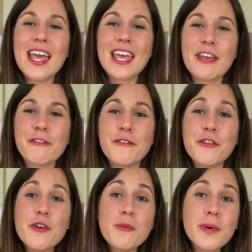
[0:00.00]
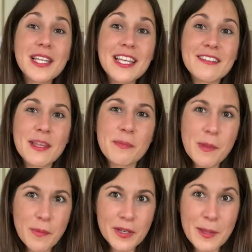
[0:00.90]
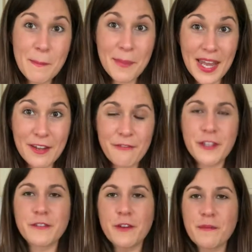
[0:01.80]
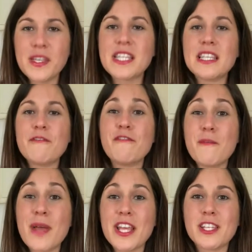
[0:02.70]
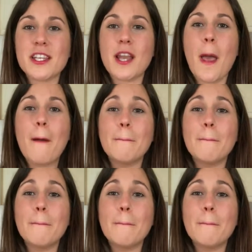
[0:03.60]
If you believe that people can benefit from this information,